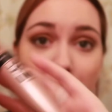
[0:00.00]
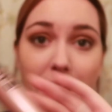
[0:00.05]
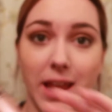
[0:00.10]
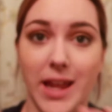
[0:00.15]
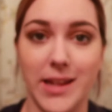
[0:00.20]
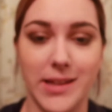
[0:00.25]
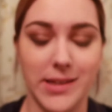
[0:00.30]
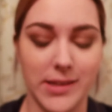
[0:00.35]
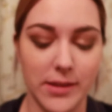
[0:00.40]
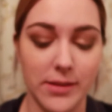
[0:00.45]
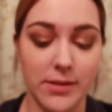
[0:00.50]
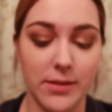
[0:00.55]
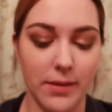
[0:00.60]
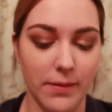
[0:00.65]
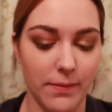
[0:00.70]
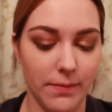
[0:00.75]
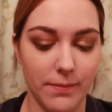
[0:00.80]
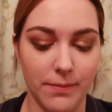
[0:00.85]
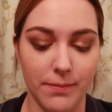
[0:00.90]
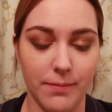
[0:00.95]
It's
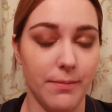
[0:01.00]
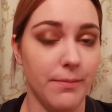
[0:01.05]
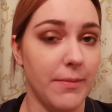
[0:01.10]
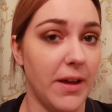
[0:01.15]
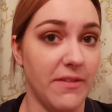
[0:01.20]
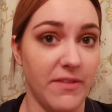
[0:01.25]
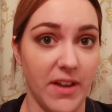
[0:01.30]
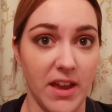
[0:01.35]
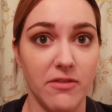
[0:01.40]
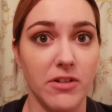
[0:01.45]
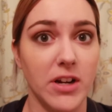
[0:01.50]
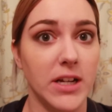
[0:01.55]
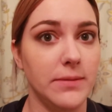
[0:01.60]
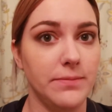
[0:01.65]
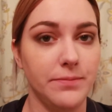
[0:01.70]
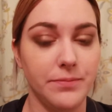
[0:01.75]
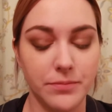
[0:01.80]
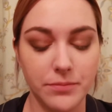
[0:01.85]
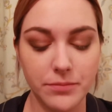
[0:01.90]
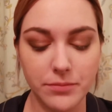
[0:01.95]
my
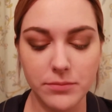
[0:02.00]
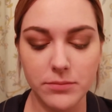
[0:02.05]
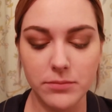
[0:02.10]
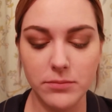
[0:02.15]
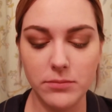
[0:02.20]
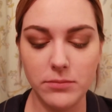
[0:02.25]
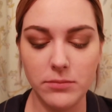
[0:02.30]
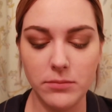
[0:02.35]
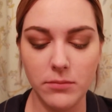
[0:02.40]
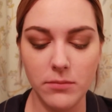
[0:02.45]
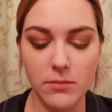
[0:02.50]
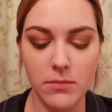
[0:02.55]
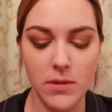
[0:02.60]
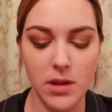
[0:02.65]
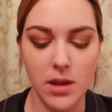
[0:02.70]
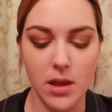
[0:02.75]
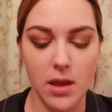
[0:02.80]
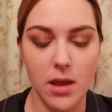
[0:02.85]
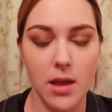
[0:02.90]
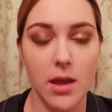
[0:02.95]
favorite.
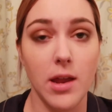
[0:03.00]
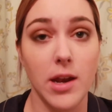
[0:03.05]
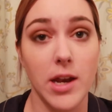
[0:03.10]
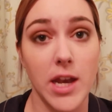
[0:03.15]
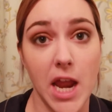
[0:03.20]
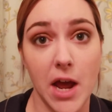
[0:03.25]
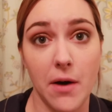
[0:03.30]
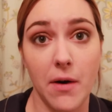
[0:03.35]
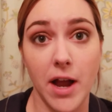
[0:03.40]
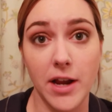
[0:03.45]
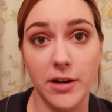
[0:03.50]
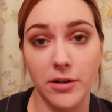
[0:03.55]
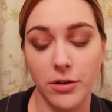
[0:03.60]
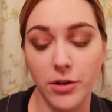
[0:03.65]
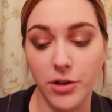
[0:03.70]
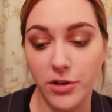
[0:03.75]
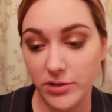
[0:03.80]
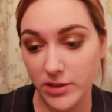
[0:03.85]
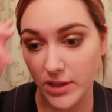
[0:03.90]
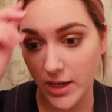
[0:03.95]
Now, I
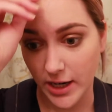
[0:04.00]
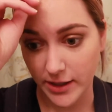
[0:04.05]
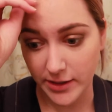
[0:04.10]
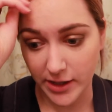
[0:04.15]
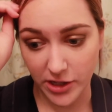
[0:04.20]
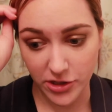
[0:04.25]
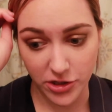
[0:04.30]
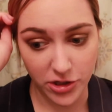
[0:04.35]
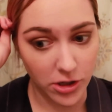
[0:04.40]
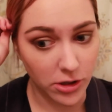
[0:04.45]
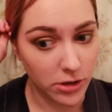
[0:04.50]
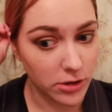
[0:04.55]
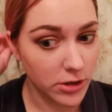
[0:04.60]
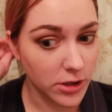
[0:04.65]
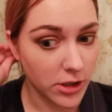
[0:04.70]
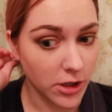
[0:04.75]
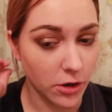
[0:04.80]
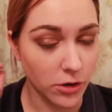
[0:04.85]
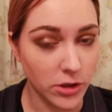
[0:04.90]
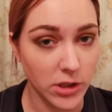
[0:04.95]
don't use an eyelash
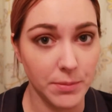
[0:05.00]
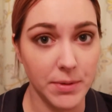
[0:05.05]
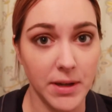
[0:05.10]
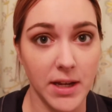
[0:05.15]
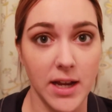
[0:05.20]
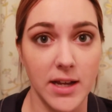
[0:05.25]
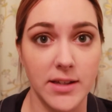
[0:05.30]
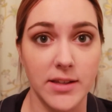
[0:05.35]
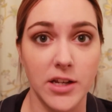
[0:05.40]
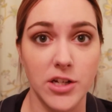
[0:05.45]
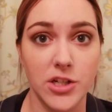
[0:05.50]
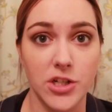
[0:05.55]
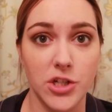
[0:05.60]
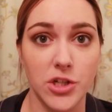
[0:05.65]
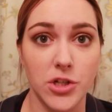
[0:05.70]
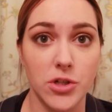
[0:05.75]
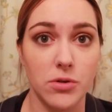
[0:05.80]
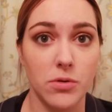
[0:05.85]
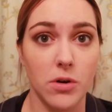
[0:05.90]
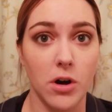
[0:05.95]
curler only because I
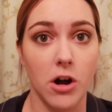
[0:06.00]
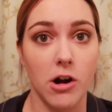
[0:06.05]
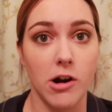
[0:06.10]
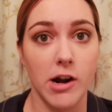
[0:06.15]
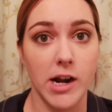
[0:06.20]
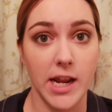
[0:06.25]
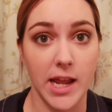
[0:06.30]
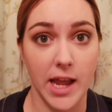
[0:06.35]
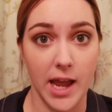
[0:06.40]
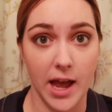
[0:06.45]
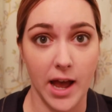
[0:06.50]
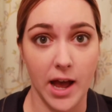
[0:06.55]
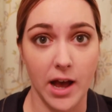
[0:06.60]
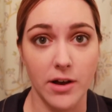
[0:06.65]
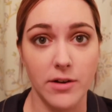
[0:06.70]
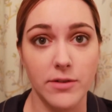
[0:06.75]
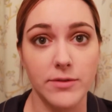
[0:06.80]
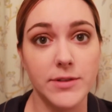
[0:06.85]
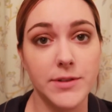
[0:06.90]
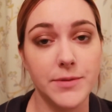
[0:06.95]
do already
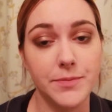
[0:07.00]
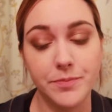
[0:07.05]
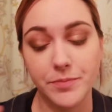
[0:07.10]
have